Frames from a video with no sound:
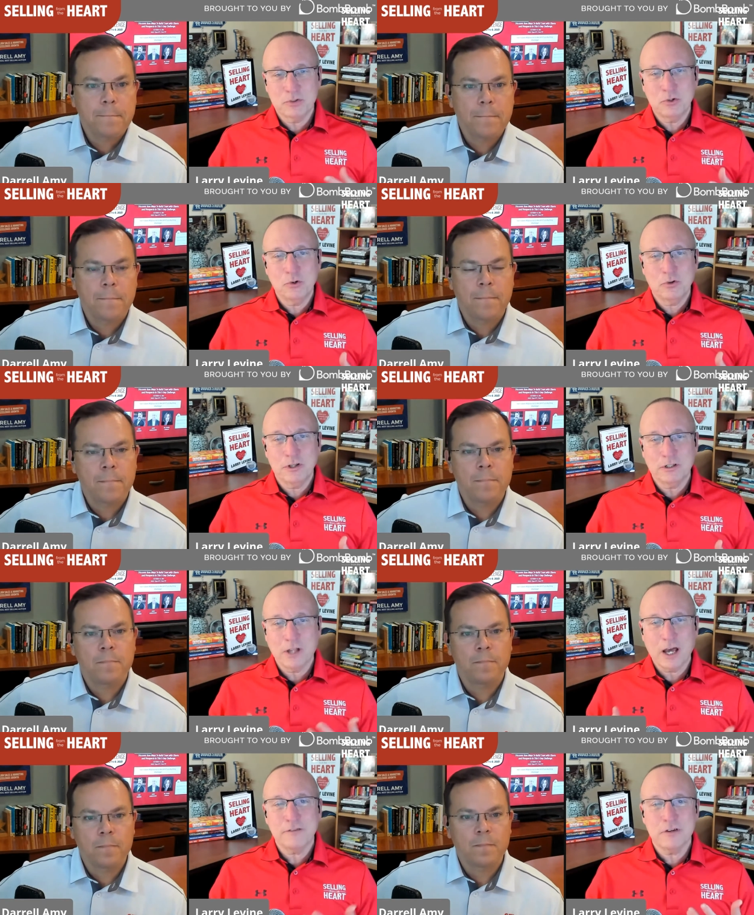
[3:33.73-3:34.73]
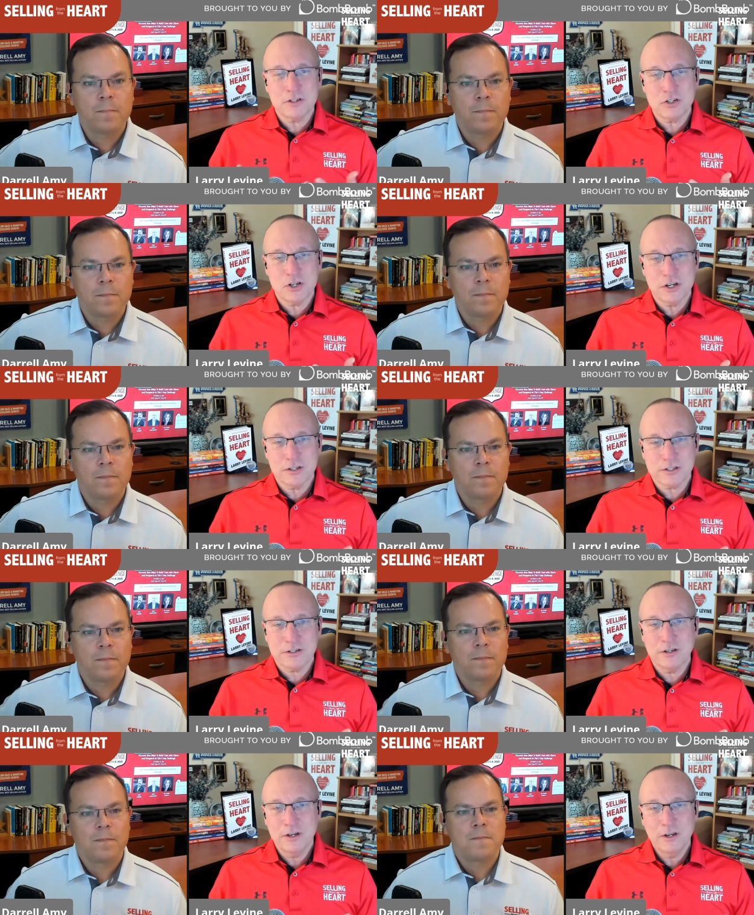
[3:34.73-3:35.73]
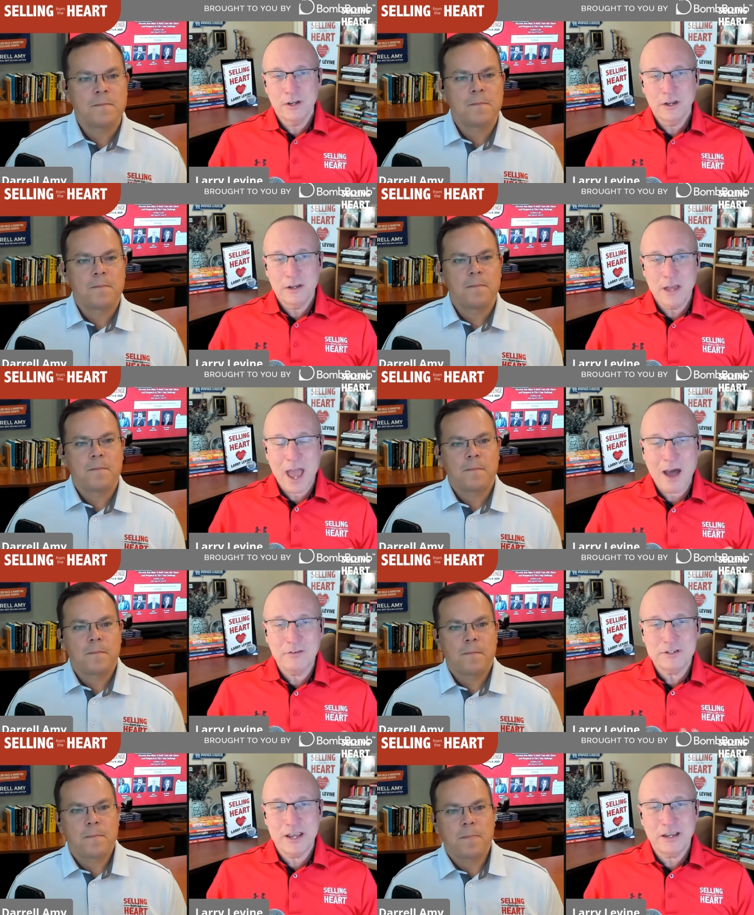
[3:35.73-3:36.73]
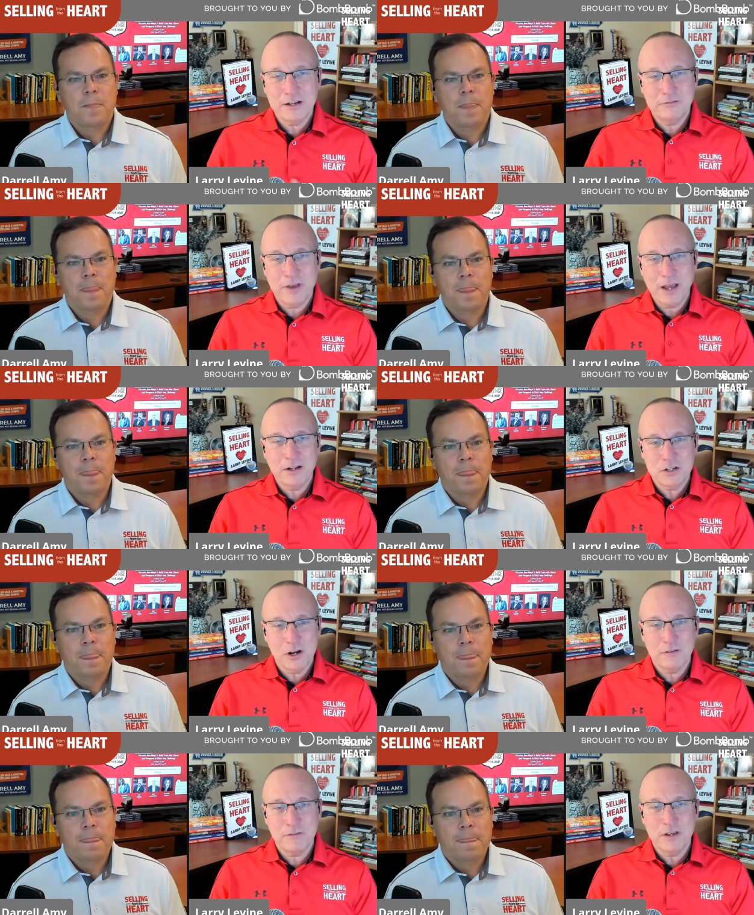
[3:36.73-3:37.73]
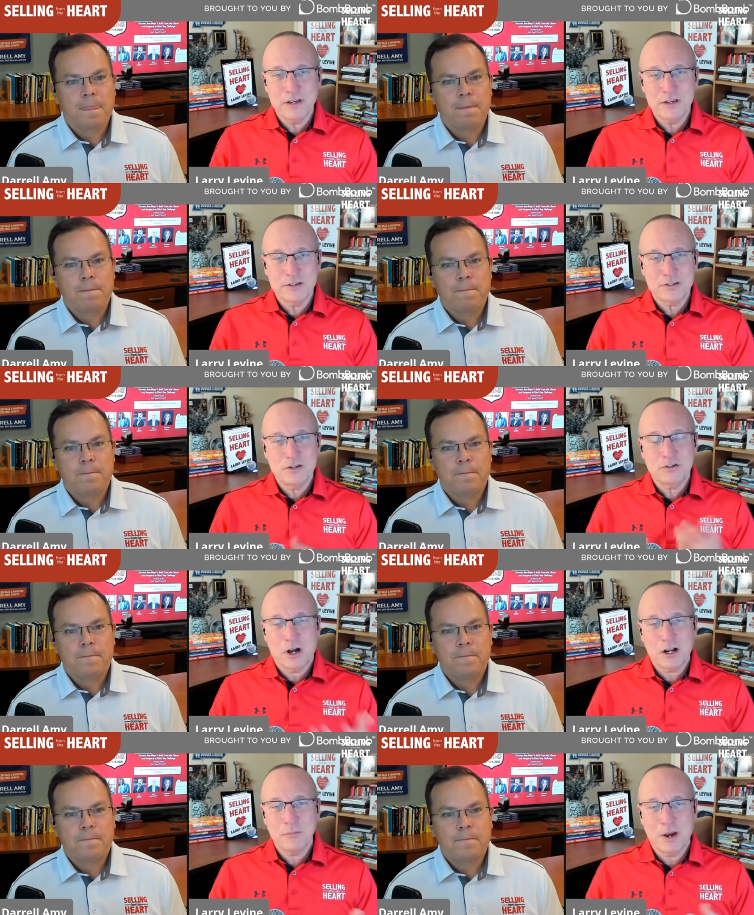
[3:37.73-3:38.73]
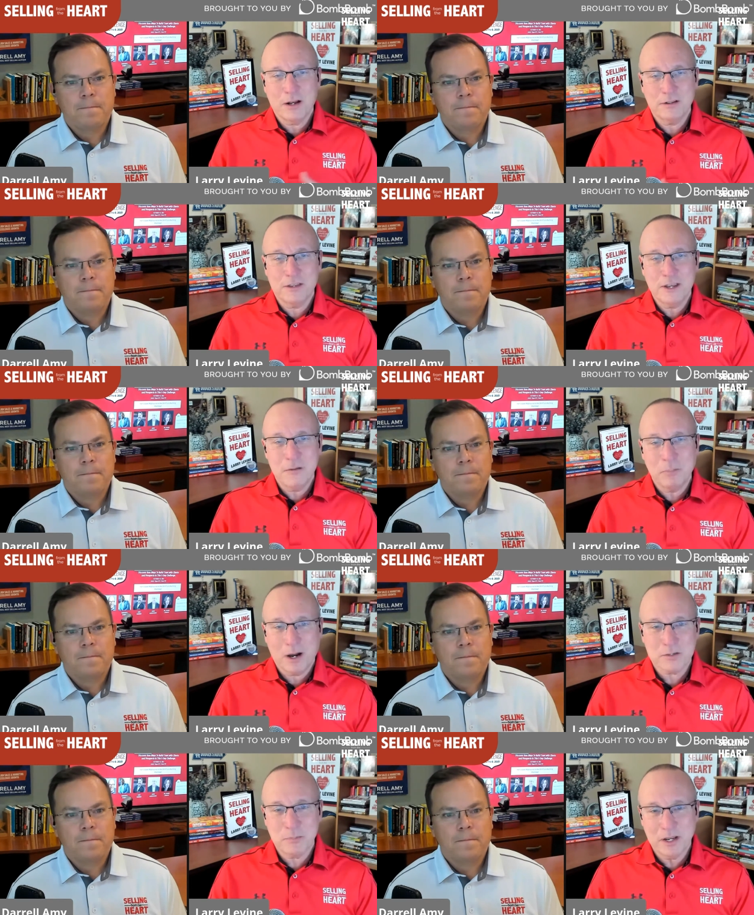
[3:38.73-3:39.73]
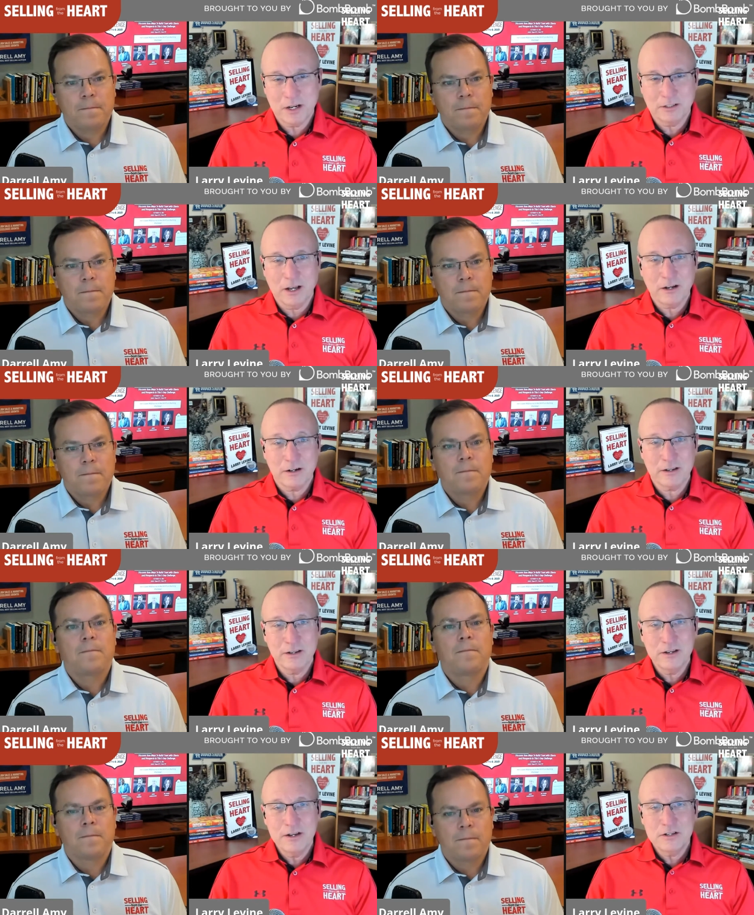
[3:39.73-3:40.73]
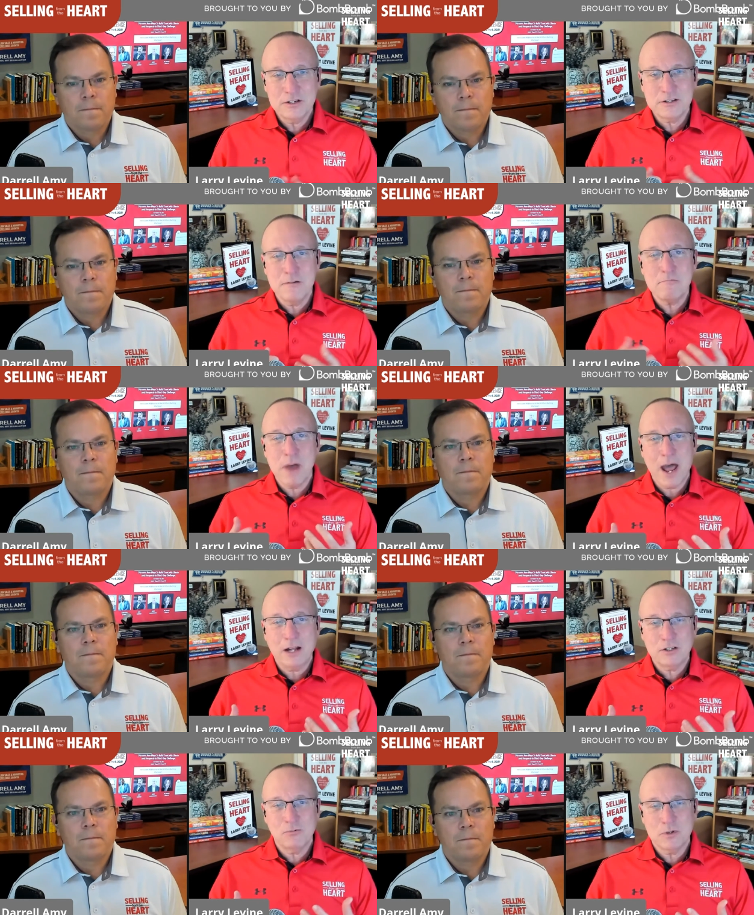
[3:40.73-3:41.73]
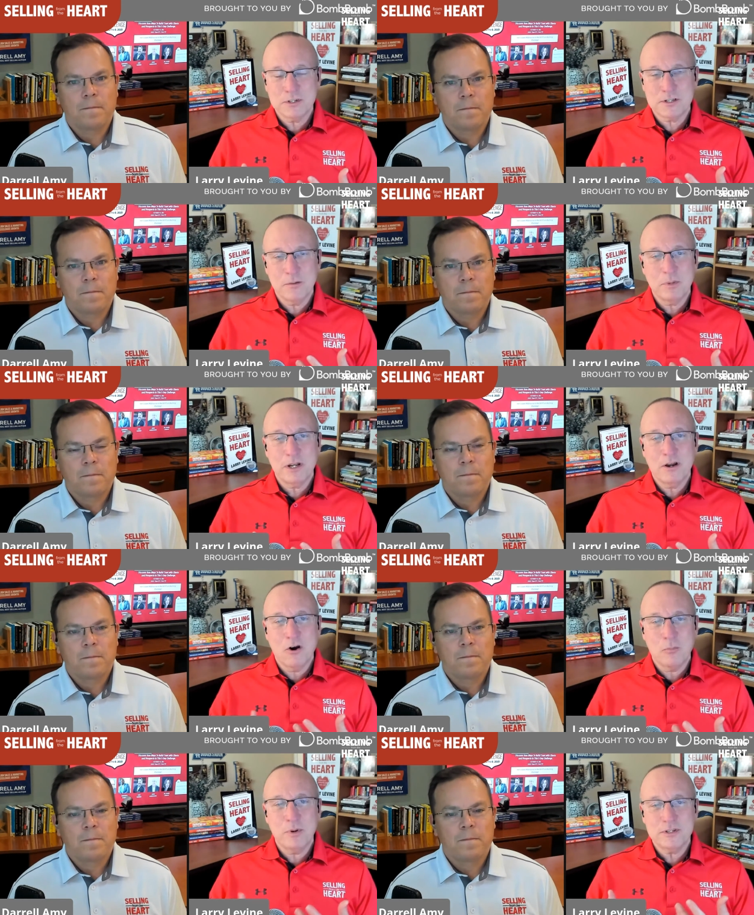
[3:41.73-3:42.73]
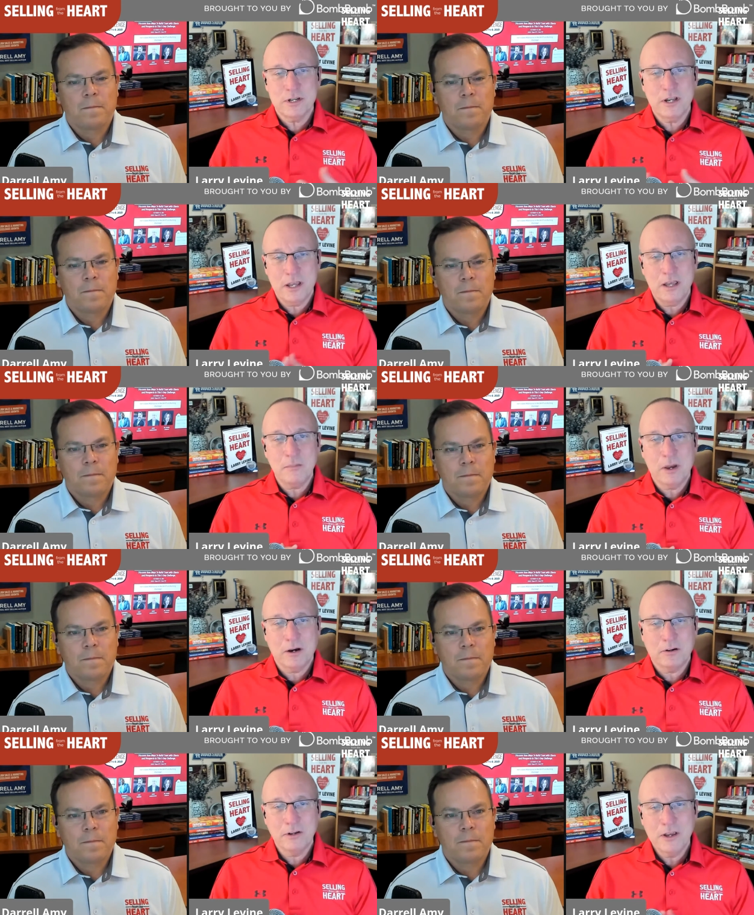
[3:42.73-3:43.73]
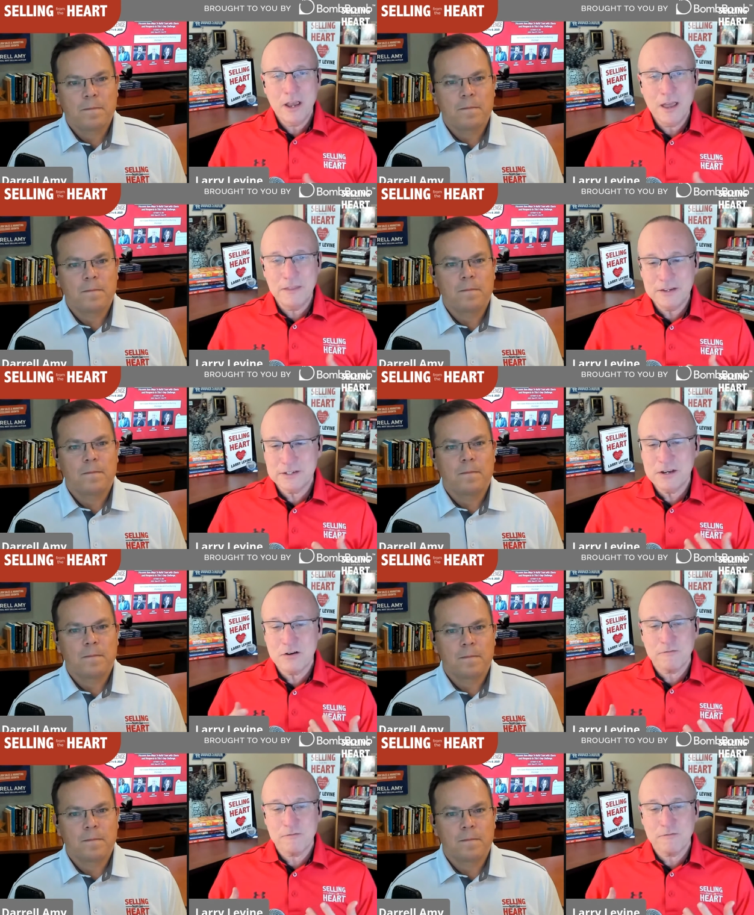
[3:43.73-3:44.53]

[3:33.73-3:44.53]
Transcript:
Speaker 1: tool that a lot of us just haven't taken advantage of is you talk about the inbox being cluttered just imagine when somebody opens an email and they see your